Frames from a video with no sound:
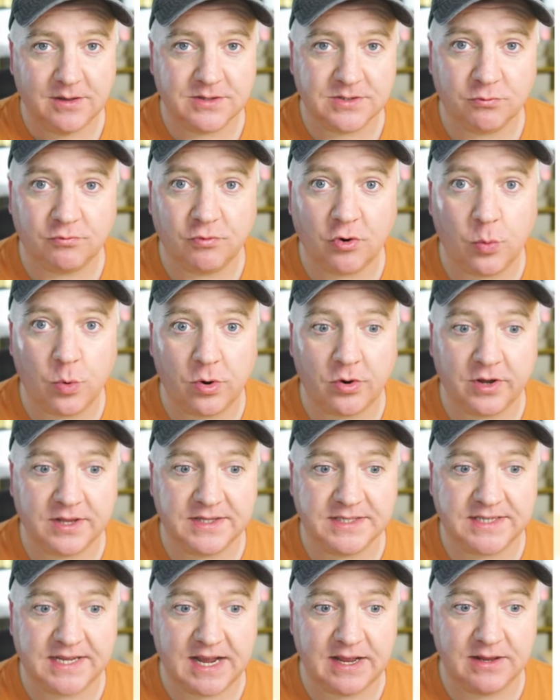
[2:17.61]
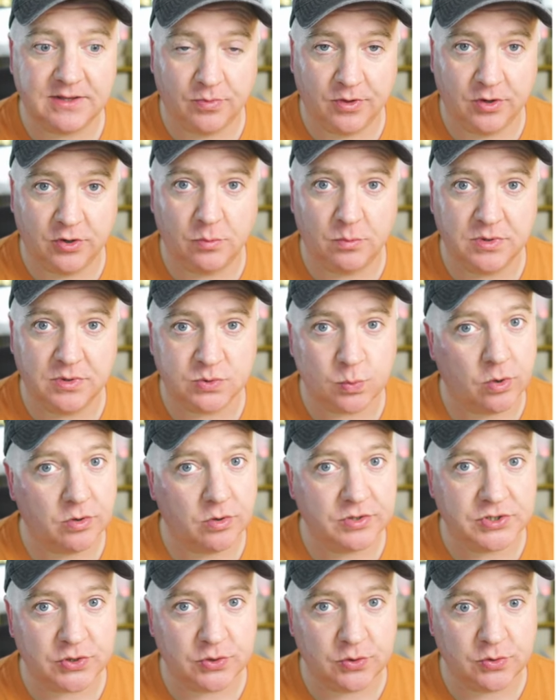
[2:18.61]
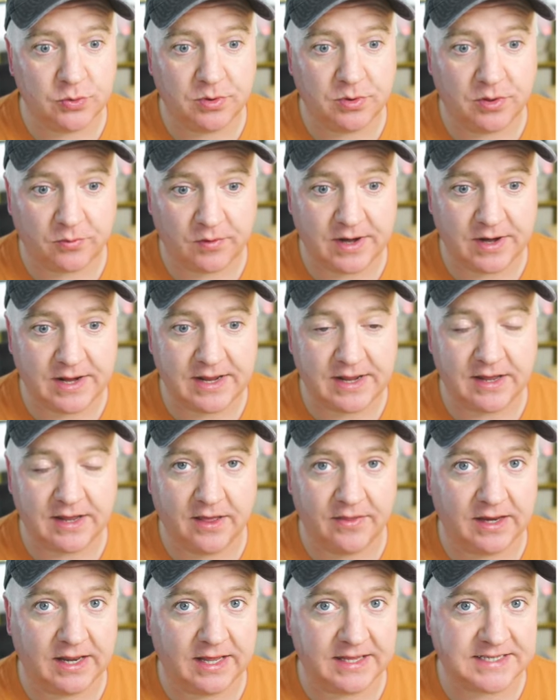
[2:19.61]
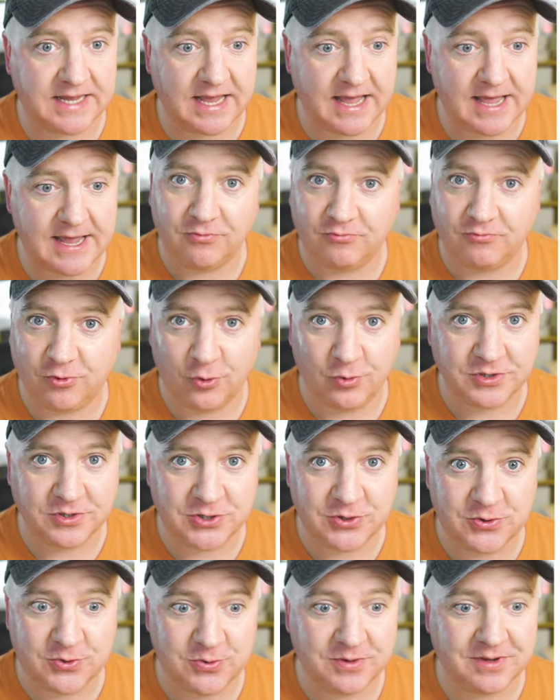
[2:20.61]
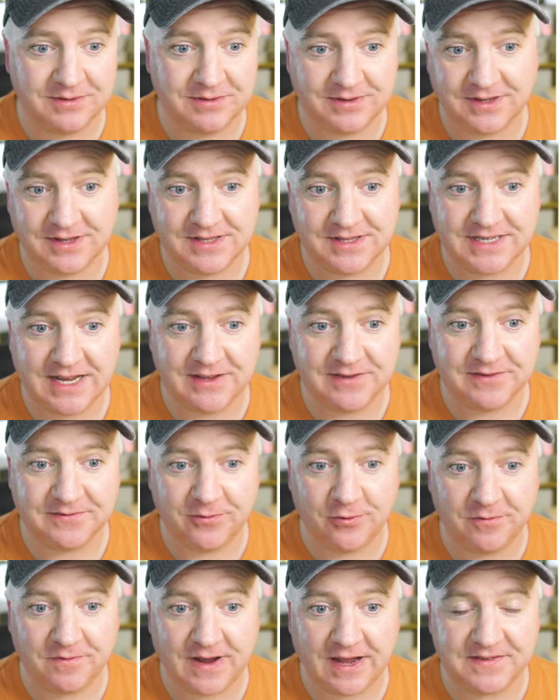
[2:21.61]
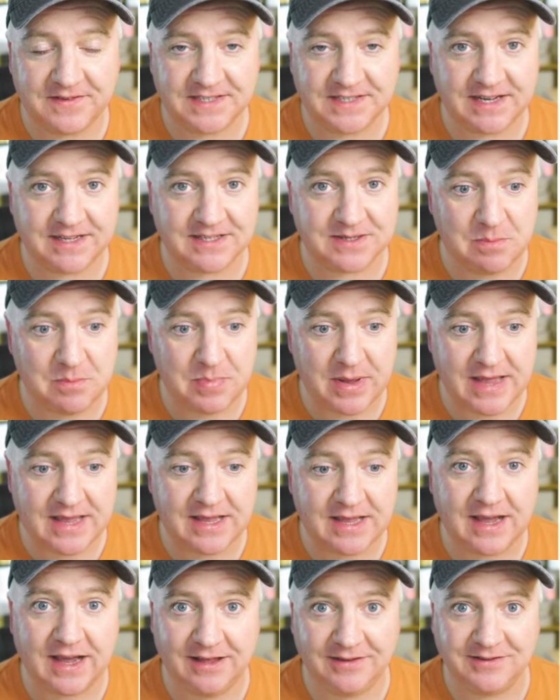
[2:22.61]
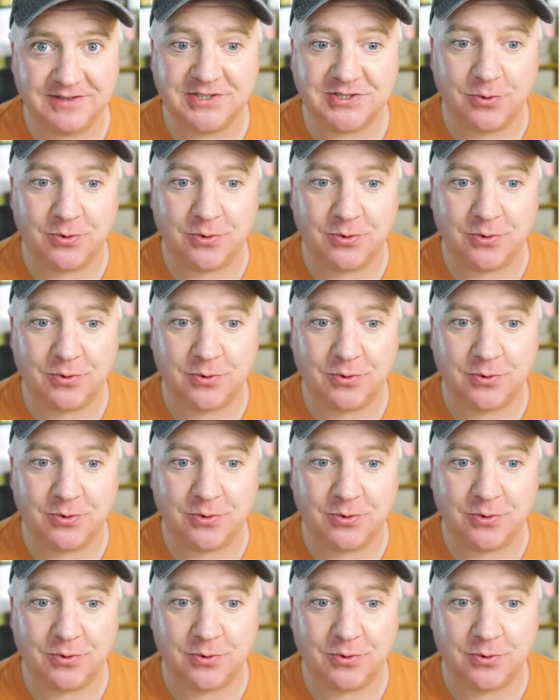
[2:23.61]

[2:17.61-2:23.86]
So row 1 contains the numbers 1, 2, 3 and the letter A. Row 2 contains 4, 5, 6 and B and so